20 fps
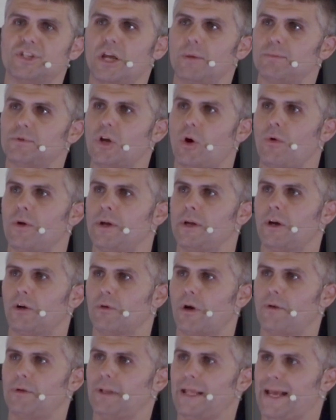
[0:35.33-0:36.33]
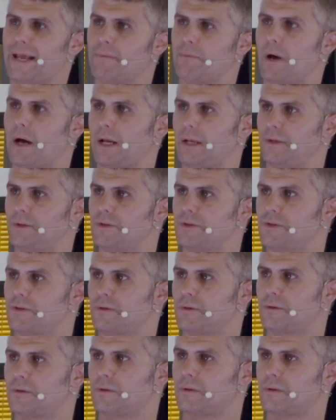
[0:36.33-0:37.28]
tiptoeing around landmines.